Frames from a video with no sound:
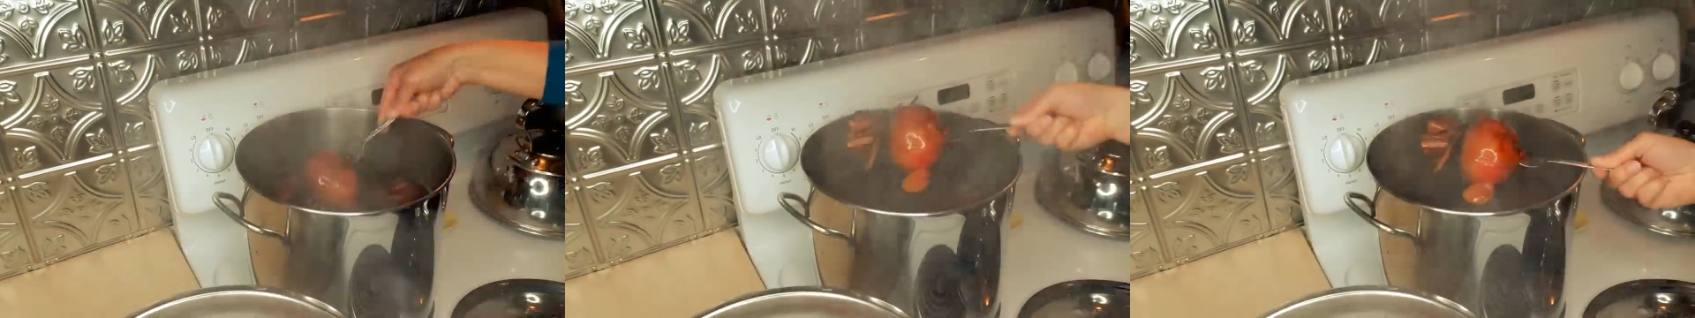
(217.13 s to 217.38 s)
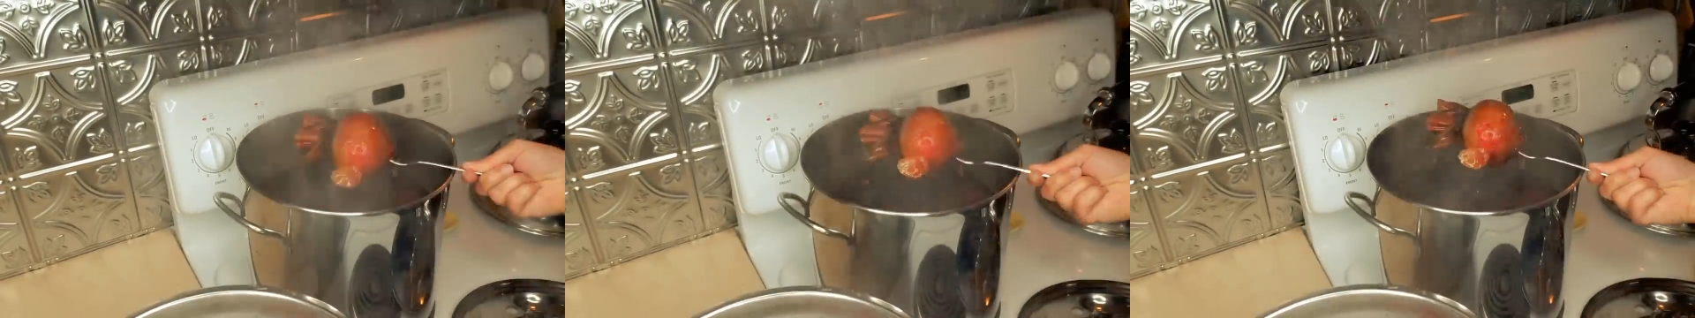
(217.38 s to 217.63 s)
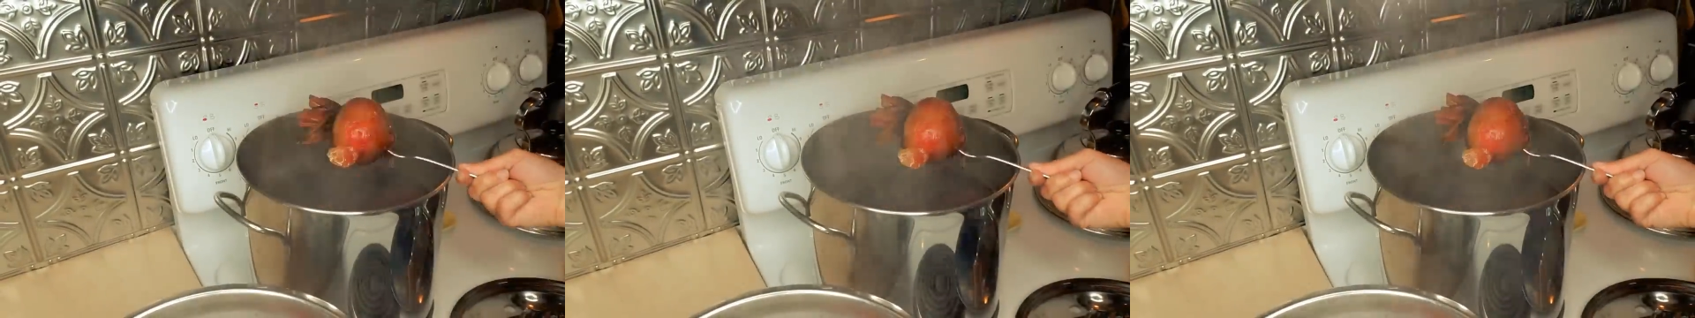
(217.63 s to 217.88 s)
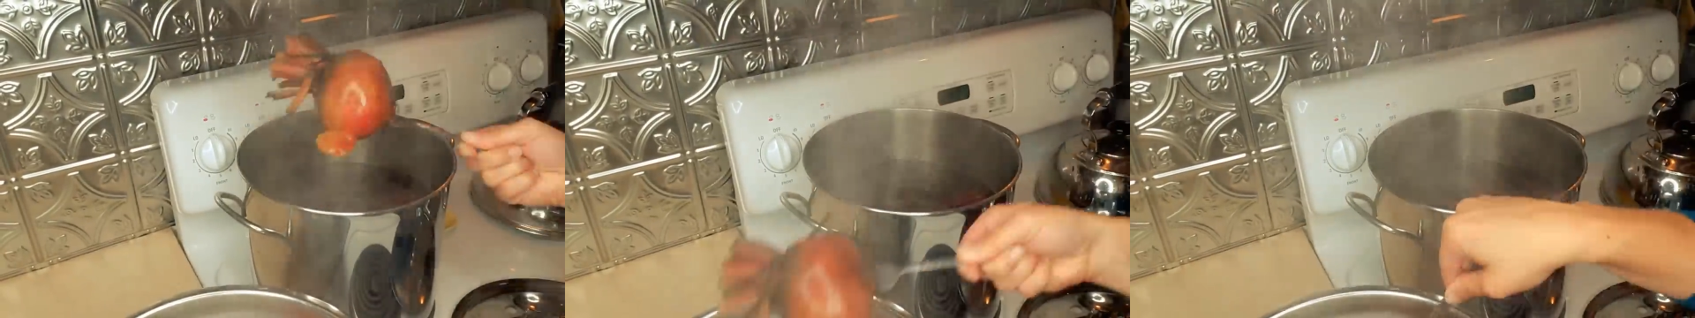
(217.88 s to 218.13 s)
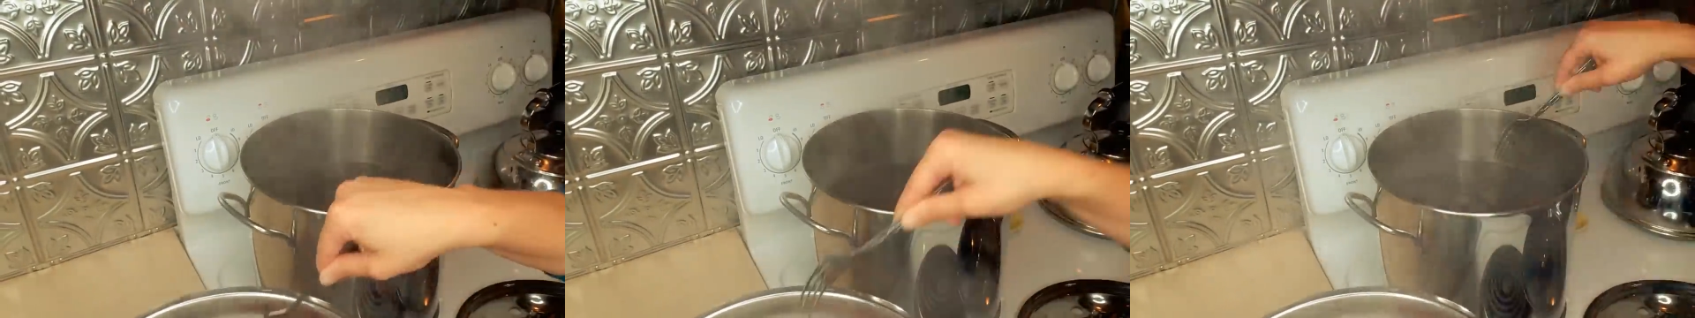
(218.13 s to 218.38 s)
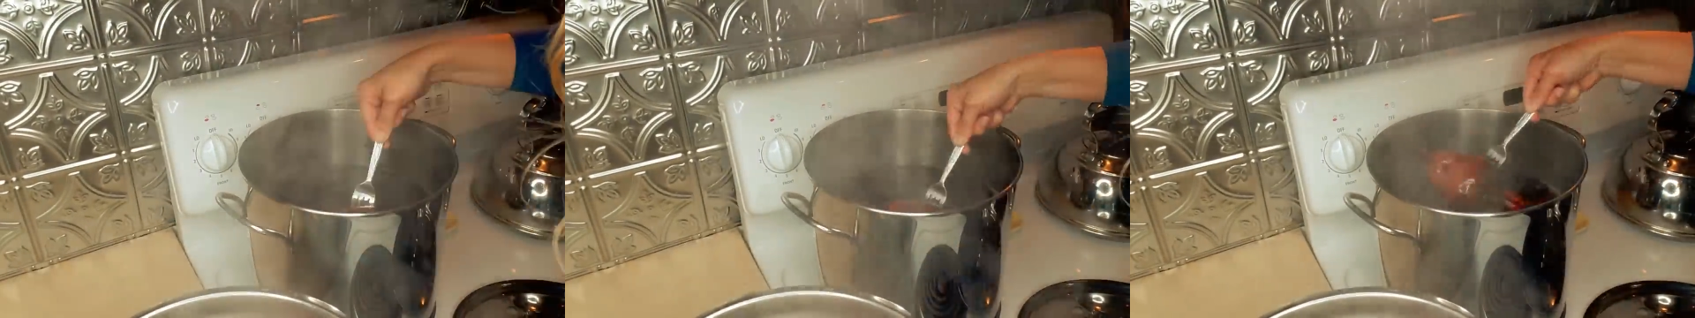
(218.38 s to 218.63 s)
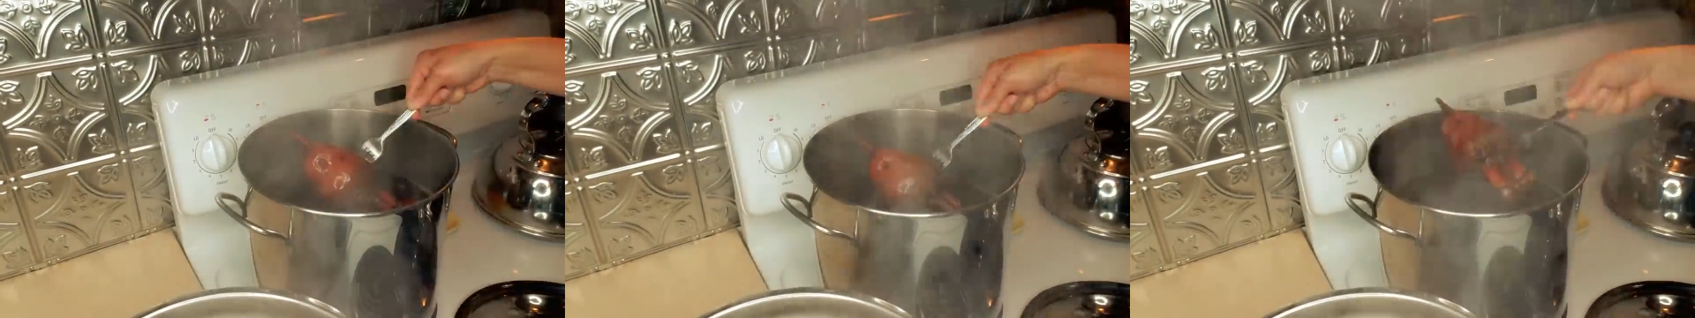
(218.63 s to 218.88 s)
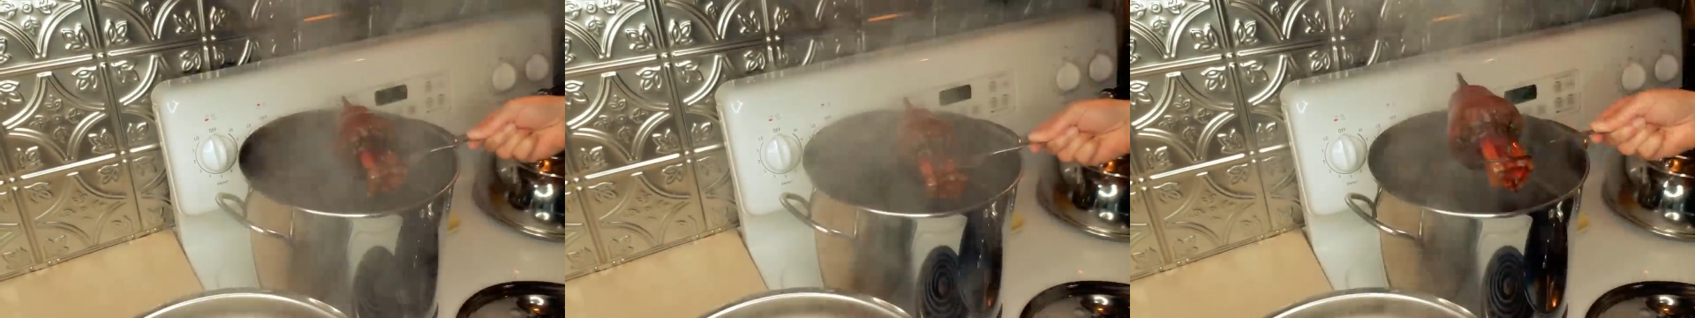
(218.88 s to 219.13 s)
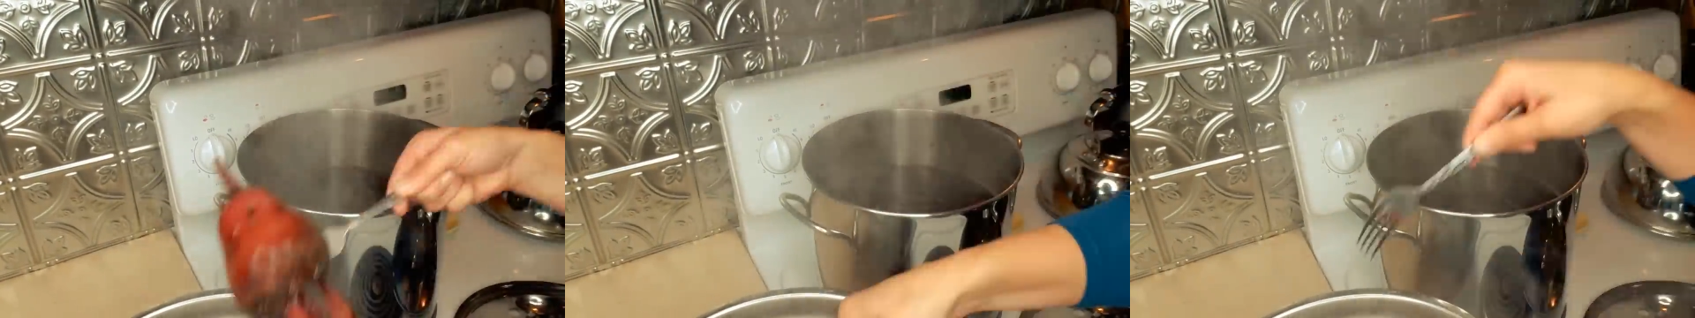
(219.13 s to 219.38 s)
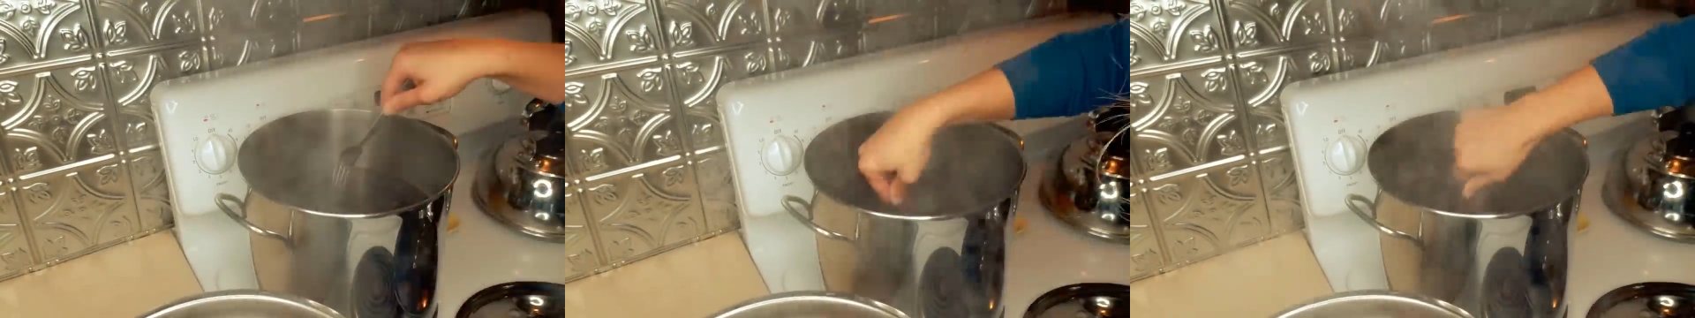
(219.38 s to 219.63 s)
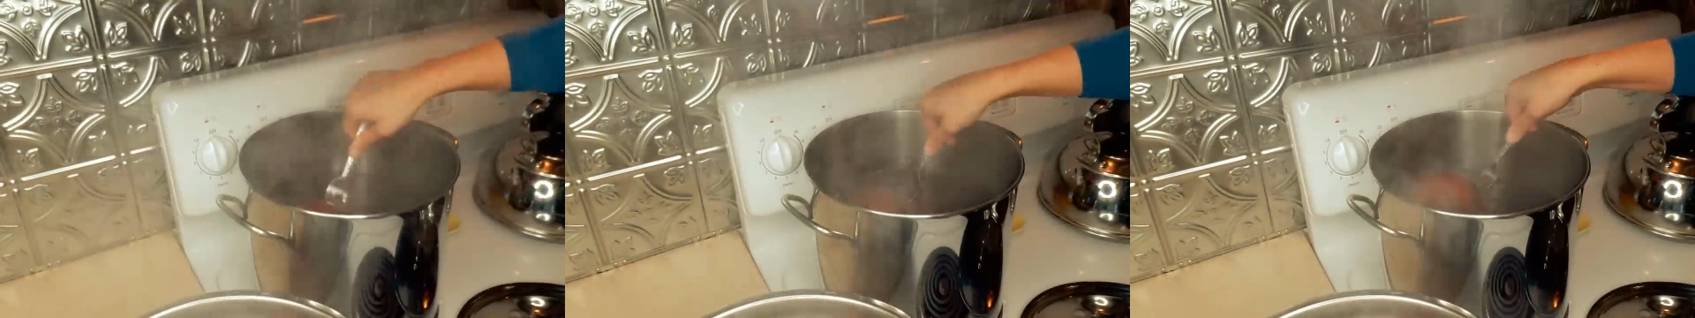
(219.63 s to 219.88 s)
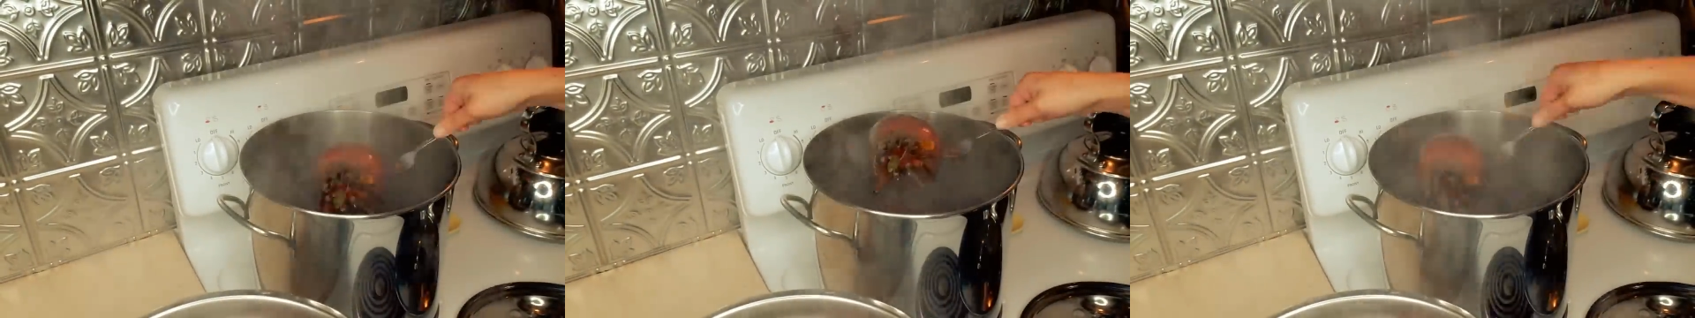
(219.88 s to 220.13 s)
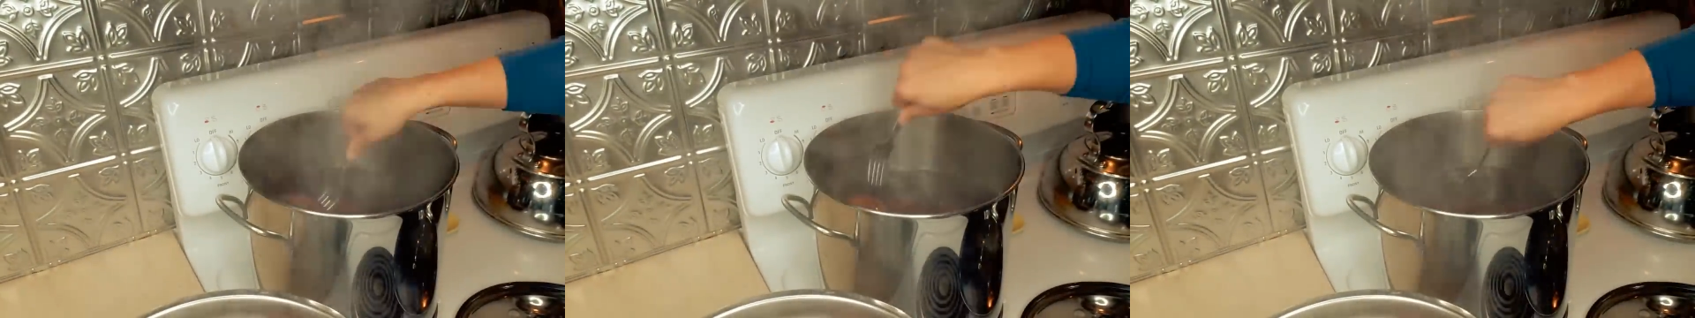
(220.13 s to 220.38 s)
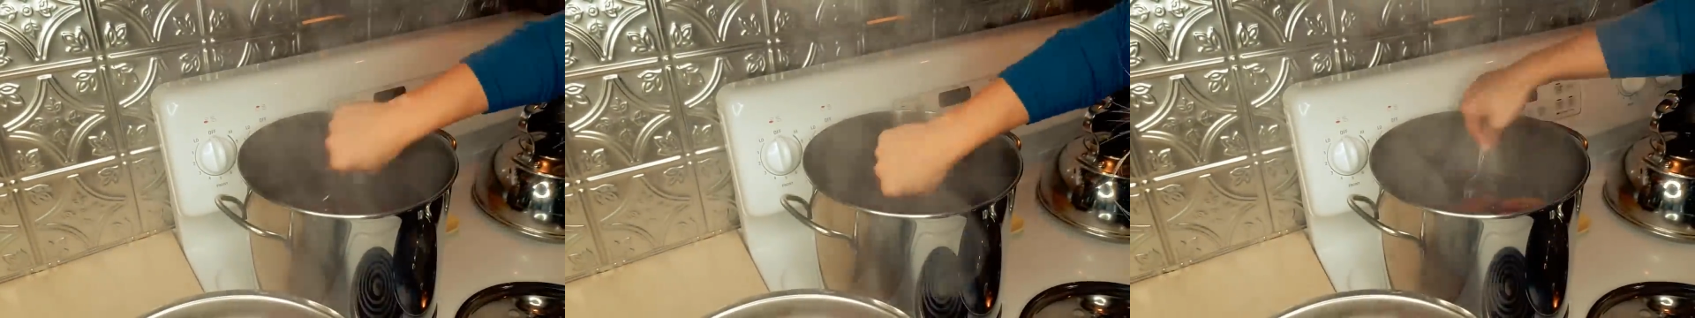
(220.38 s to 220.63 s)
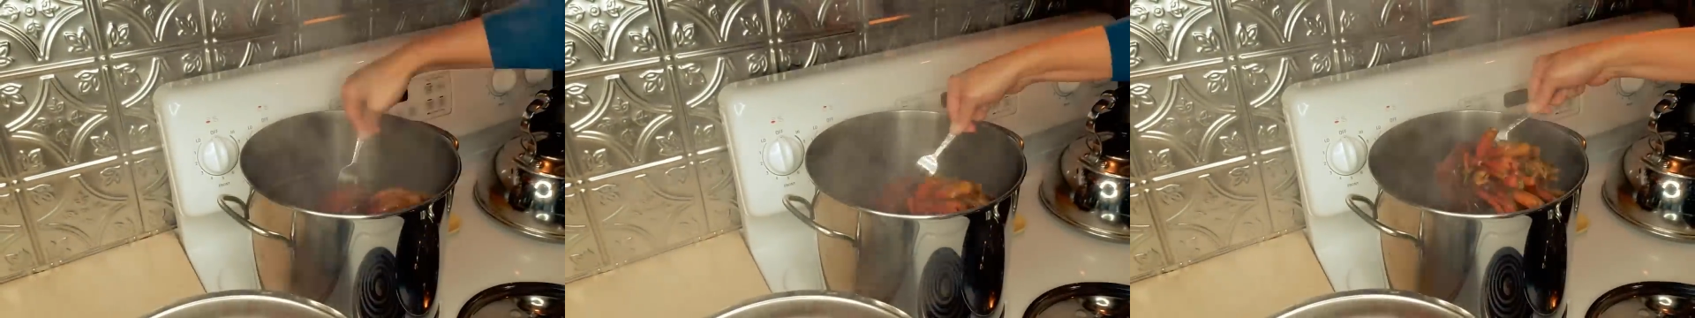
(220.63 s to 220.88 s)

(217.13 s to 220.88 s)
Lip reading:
[unreadable: no face in view]